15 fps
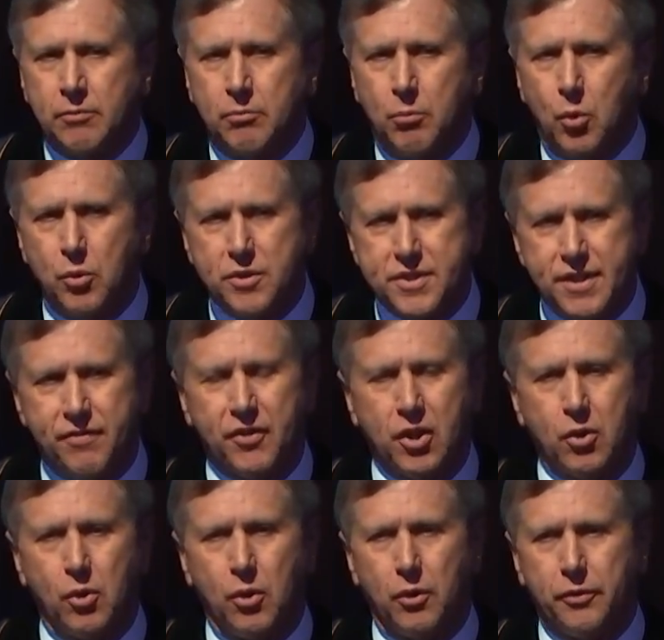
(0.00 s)
more
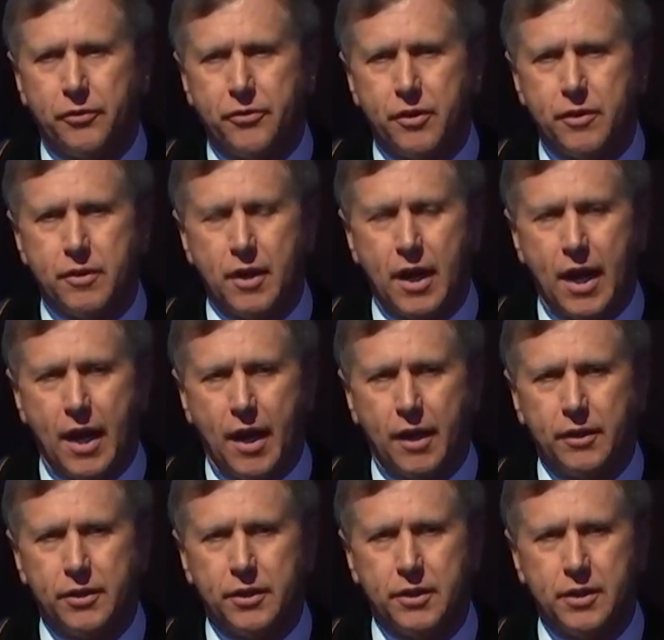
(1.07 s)
difficult than
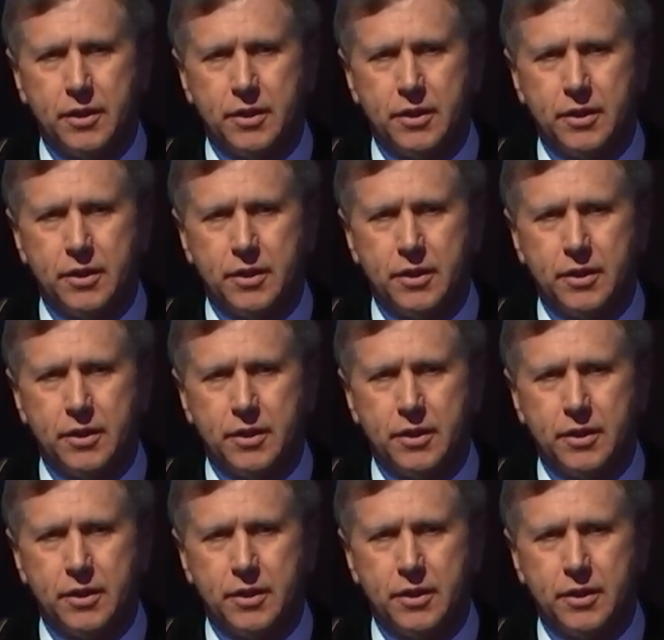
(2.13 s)
that,